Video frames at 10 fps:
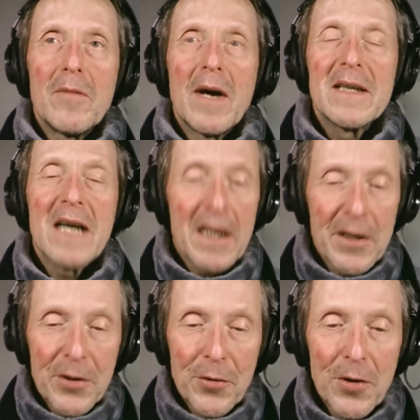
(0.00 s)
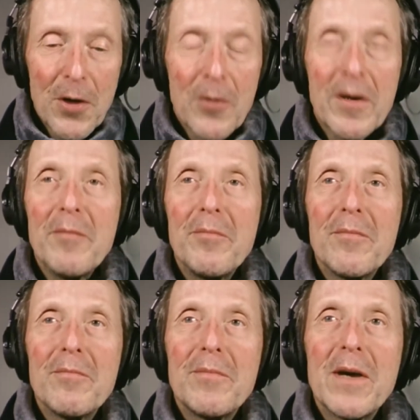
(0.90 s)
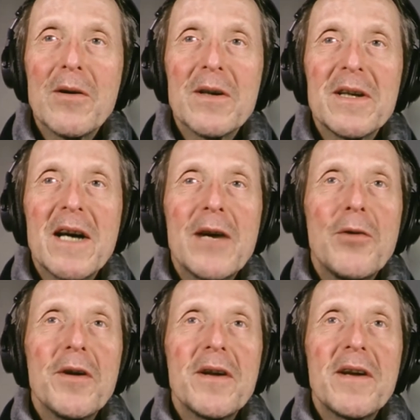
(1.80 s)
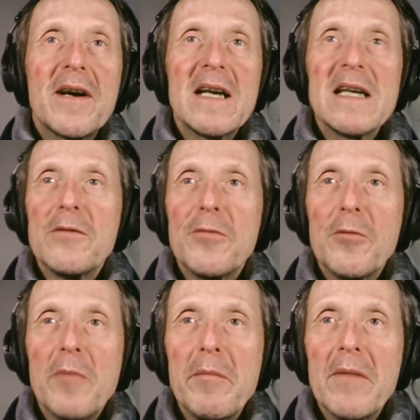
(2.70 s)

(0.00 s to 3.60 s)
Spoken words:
I started to know him because I ordered a crystal from him.